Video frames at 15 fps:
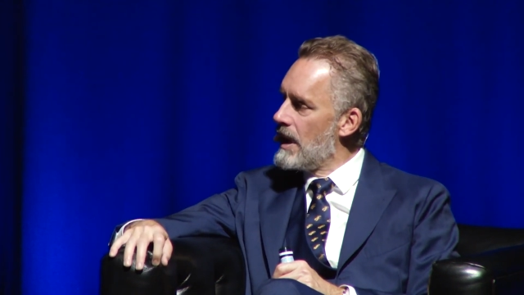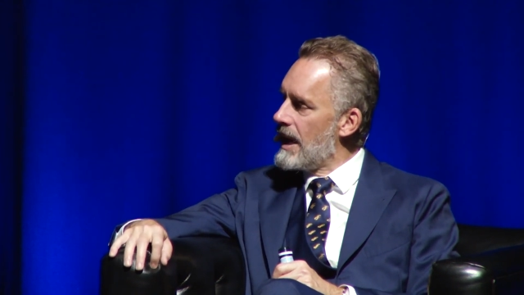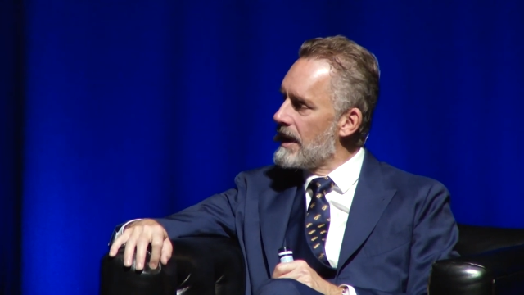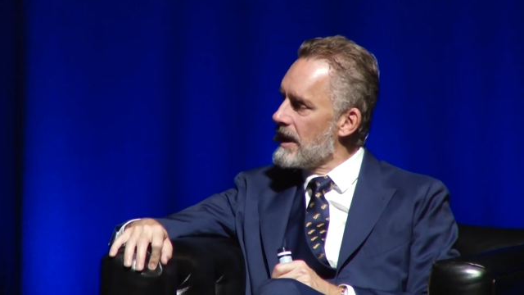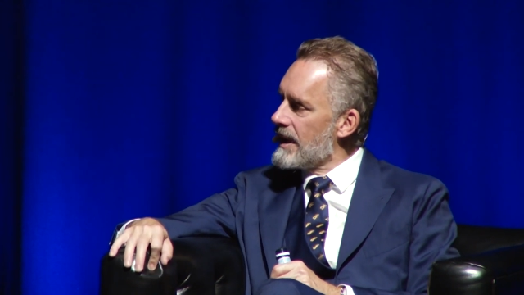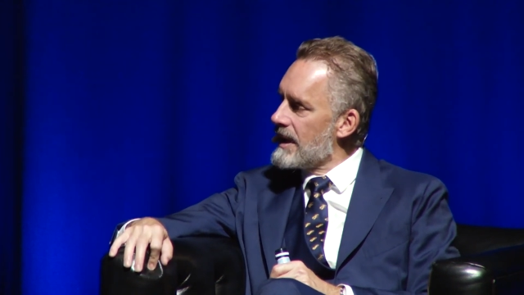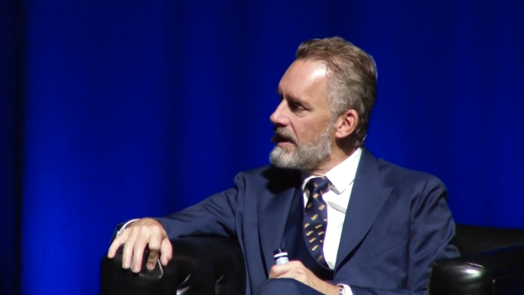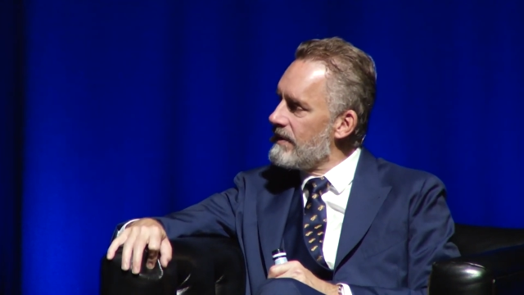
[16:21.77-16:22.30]

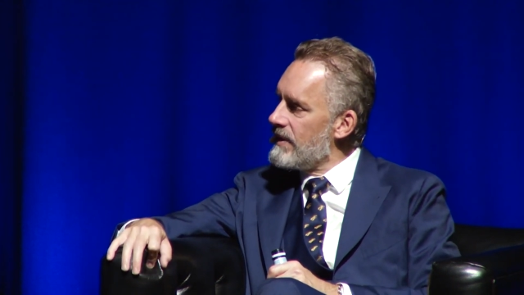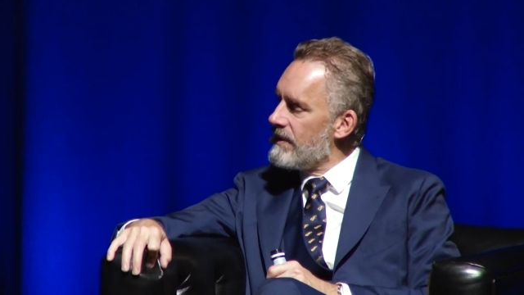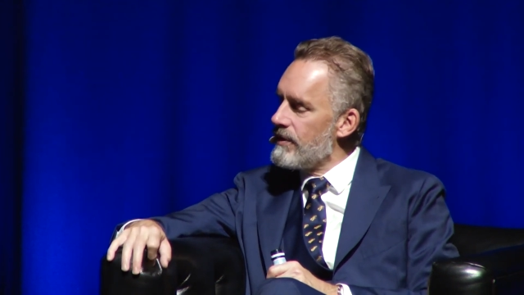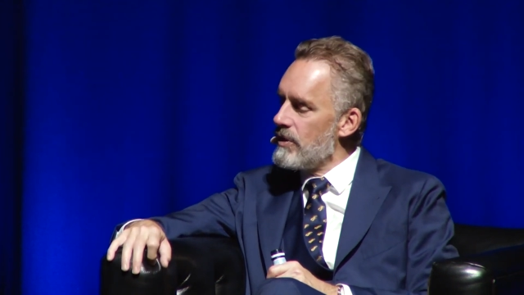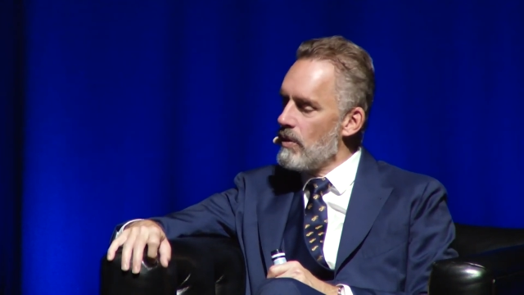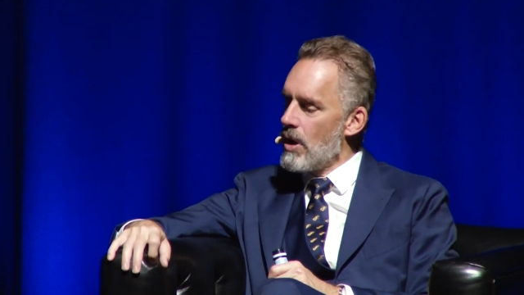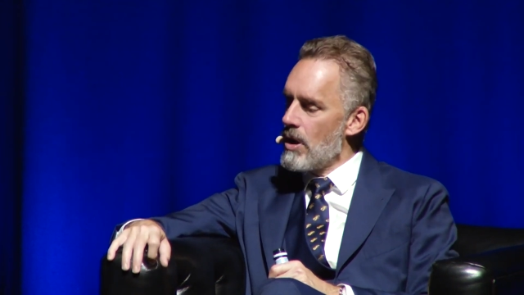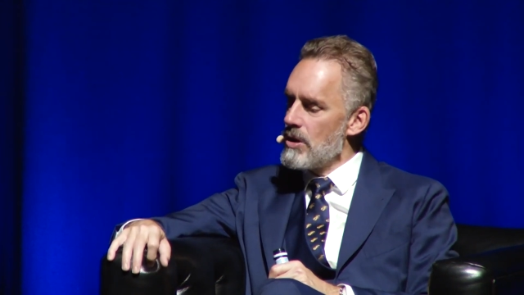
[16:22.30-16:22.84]
And like even if
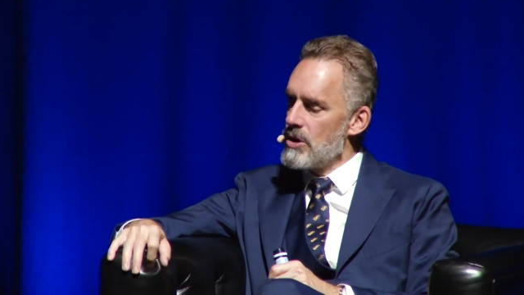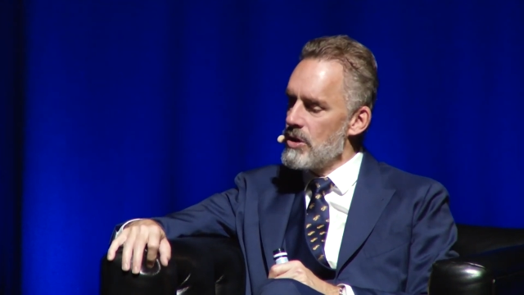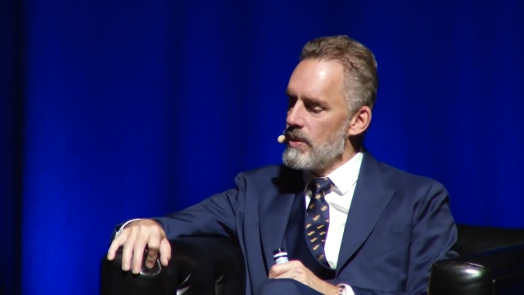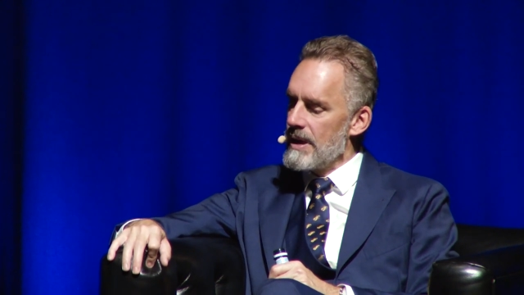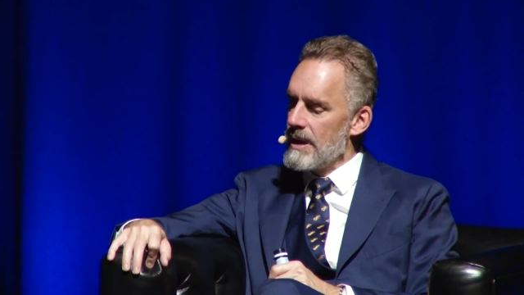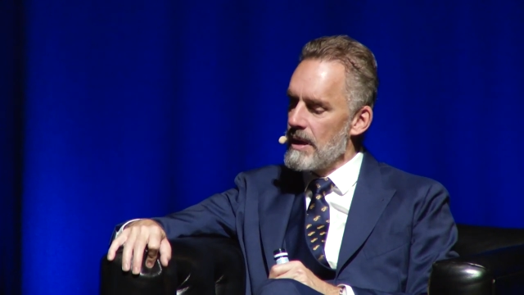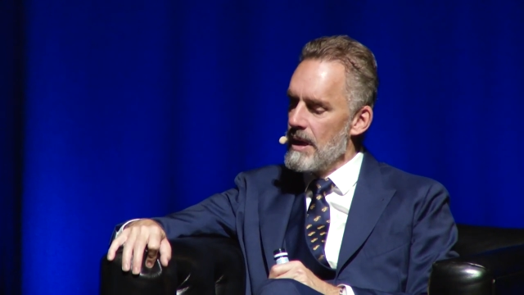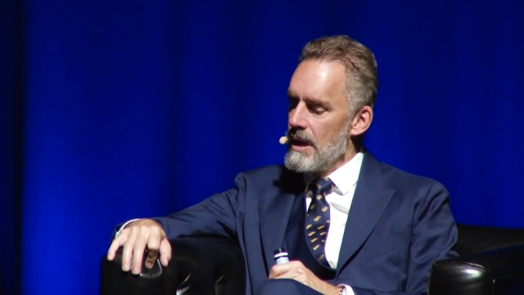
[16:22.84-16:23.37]
you are
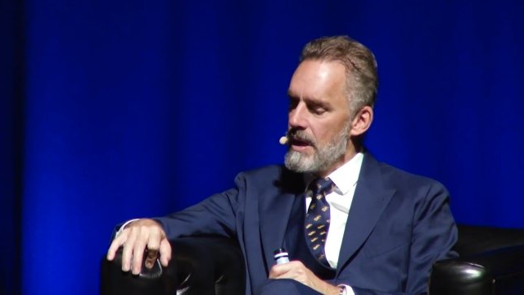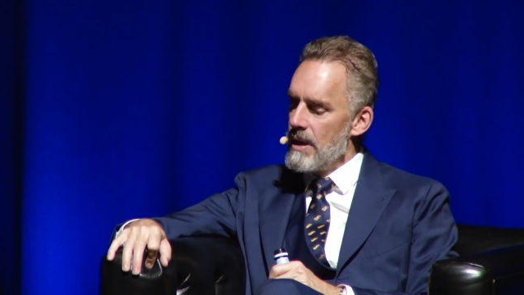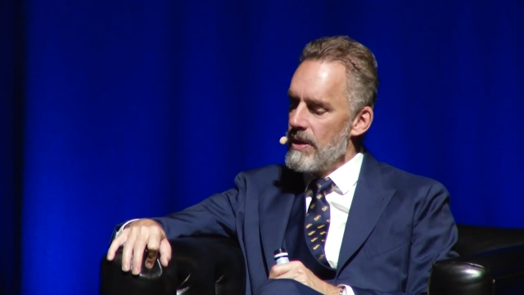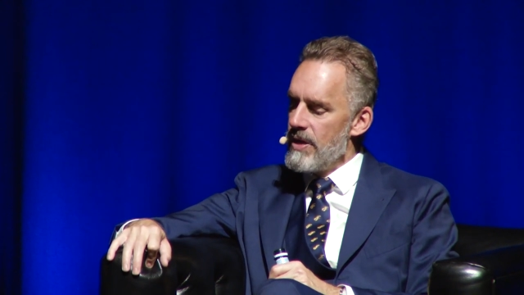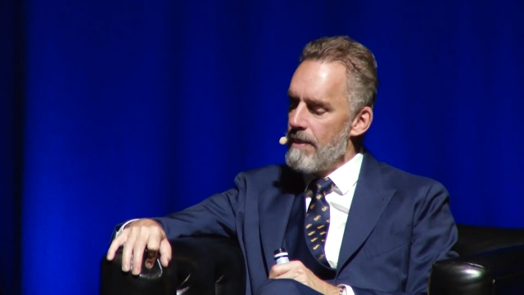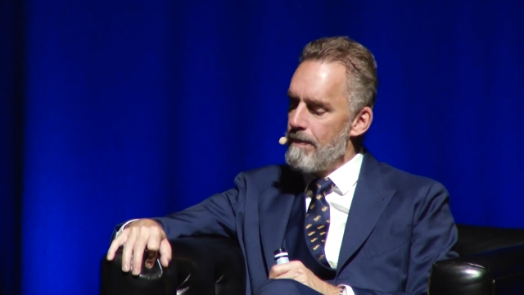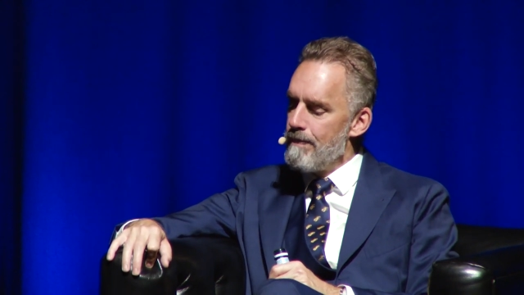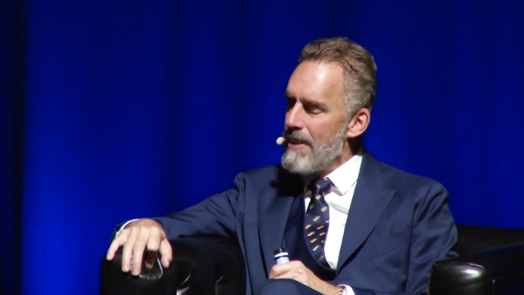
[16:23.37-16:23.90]
doing
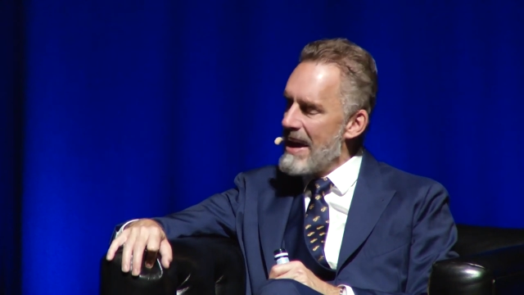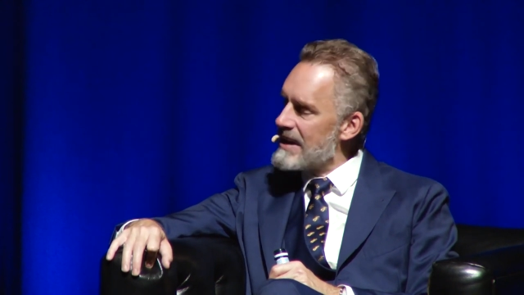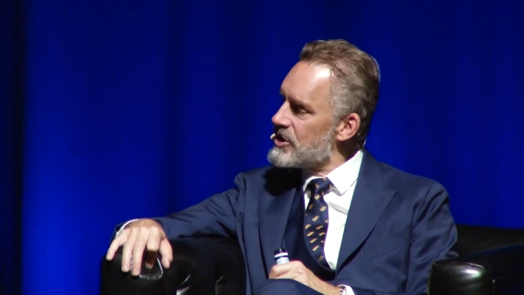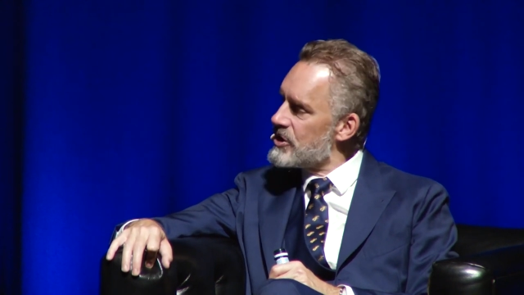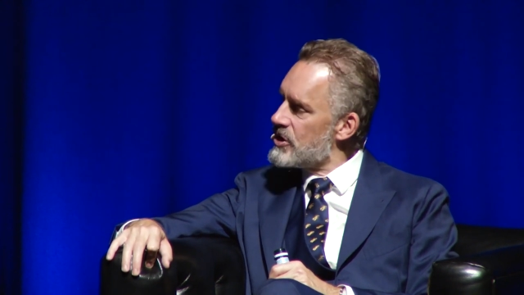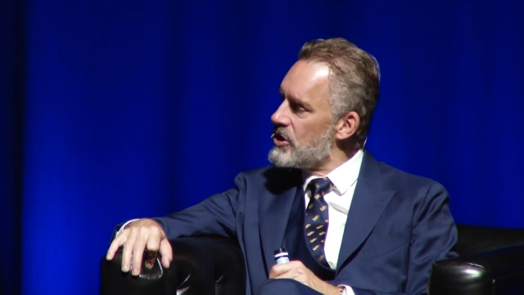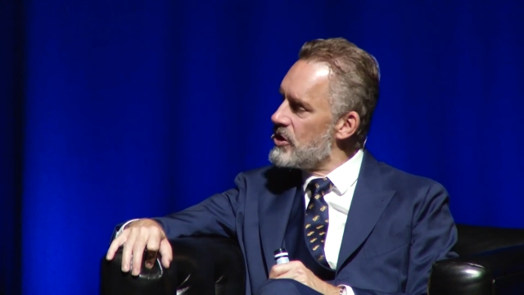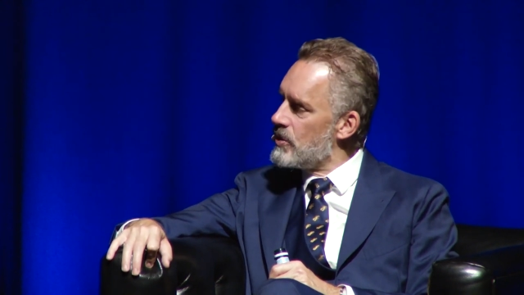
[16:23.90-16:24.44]
the
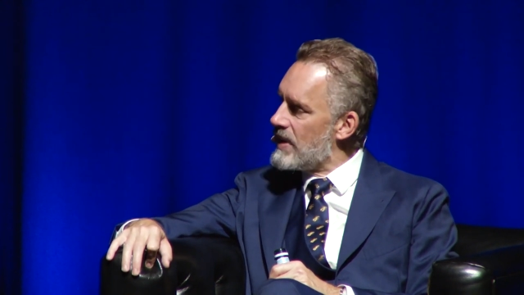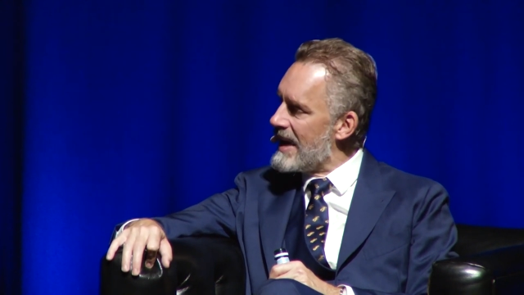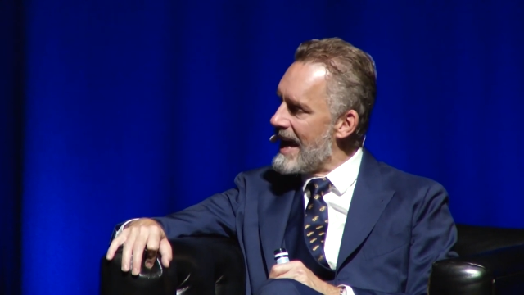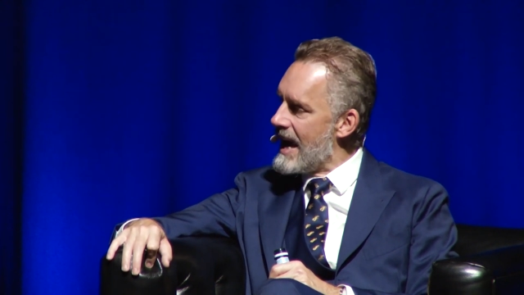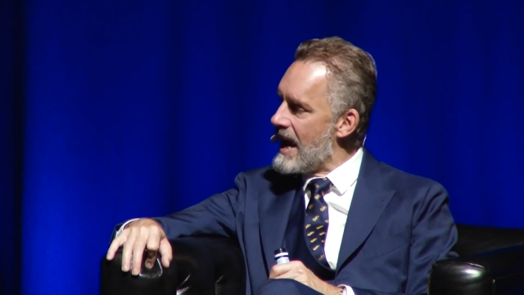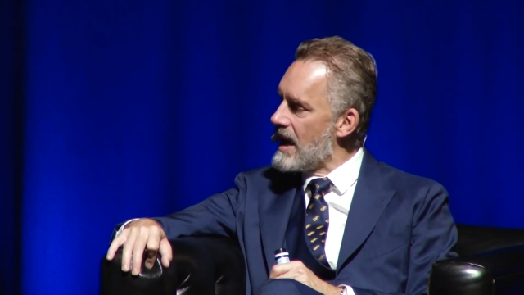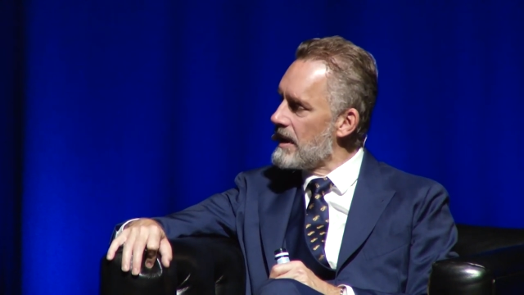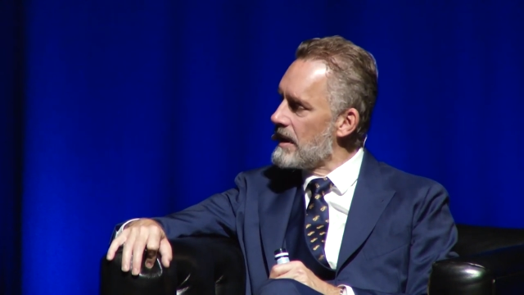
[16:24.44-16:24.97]
best you
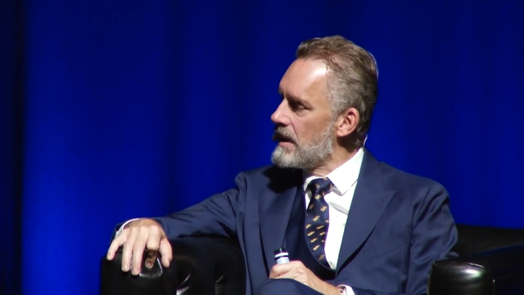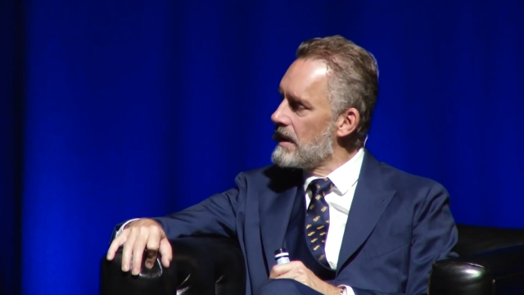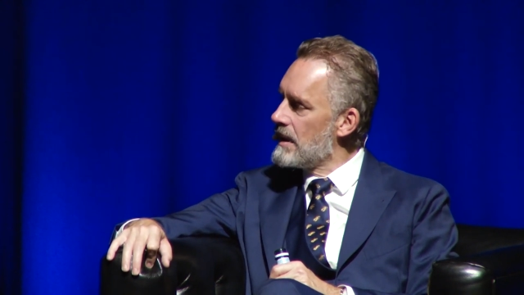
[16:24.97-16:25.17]
can,